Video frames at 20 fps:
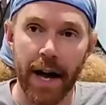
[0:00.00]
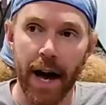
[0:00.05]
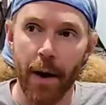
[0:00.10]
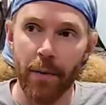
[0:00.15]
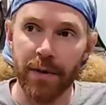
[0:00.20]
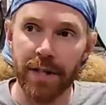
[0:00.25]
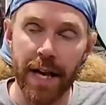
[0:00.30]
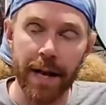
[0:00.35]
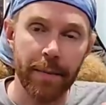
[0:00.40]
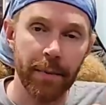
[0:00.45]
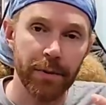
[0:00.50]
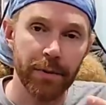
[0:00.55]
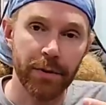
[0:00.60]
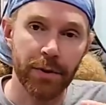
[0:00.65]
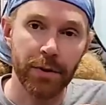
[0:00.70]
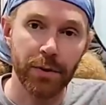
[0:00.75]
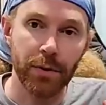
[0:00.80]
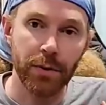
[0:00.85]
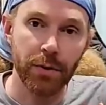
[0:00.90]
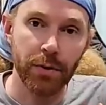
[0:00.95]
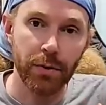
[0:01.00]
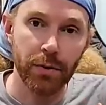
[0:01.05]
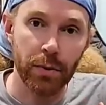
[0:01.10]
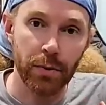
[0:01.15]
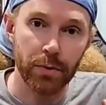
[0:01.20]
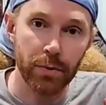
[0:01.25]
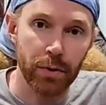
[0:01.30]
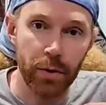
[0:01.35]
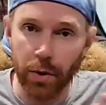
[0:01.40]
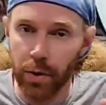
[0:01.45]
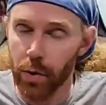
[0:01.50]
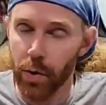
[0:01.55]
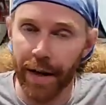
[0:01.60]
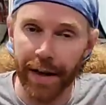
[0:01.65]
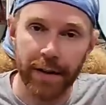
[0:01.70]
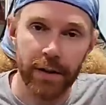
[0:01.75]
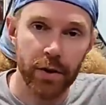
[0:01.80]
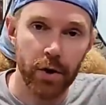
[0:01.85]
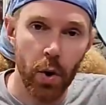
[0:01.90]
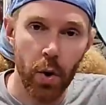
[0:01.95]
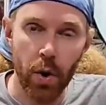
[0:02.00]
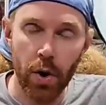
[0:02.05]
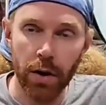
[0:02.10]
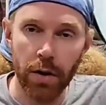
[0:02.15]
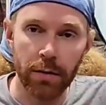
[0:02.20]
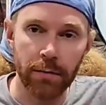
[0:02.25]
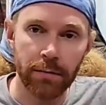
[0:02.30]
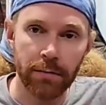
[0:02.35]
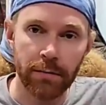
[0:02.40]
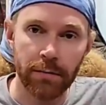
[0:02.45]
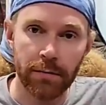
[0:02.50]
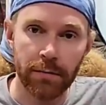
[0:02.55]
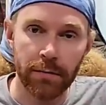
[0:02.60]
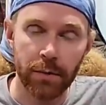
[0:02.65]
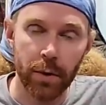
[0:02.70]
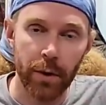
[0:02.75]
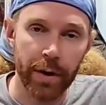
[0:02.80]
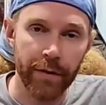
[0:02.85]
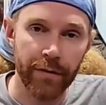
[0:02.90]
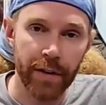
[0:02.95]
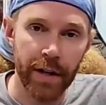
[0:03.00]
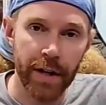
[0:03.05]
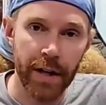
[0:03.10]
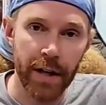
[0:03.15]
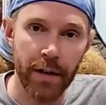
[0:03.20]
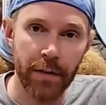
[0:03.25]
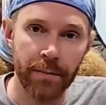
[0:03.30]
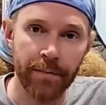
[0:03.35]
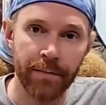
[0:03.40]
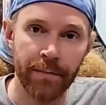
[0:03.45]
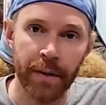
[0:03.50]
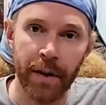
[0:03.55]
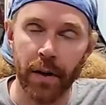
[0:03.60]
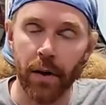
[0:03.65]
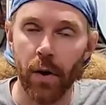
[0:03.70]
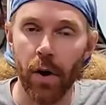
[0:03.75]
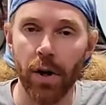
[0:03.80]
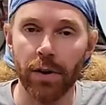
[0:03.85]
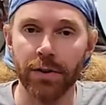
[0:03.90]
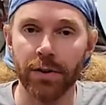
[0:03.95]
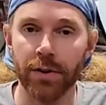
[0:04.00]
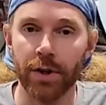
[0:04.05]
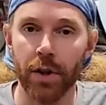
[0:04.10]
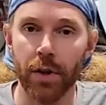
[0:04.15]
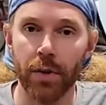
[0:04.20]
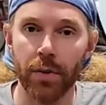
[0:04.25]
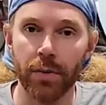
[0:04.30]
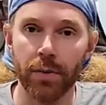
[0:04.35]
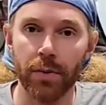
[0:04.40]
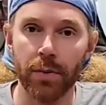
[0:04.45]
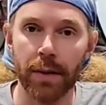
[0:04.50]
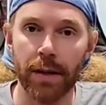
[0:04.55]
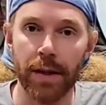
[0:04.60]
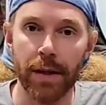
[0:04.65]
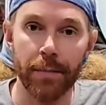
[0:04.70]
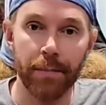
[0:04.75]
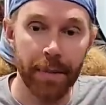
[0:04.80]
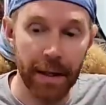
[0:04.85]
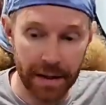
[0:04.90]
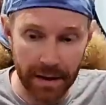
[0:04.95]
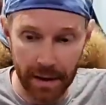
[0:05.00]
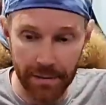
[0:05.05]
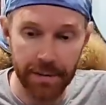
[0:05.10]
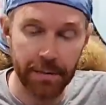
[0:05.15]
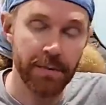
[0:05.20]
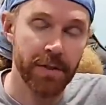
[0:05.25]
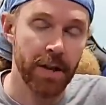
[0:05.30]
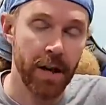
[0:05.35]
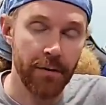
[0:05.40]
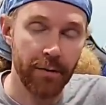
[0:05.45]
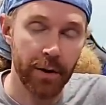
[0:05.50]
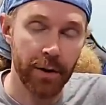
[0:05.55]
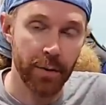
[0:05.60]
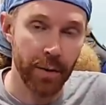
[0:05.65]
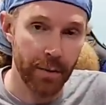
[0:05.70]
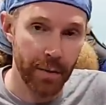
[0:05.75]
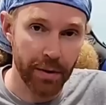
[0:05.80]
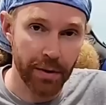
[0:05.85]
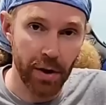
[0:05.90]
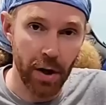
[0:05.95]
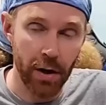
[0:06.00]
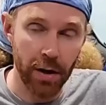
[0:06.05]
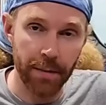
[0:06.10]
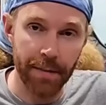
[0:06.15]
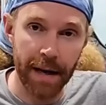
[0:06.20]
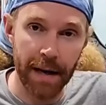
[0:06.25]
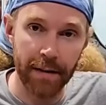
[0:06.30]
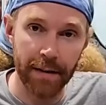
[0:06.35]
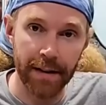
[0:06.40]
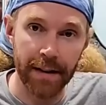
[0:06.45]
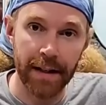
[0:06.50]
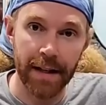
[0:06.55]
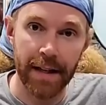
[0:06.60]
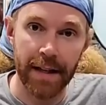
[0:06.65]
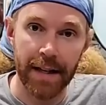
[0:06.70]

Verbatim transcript: I was able to do a quick tour, quick video, also picked up some stuff, which we will talk about.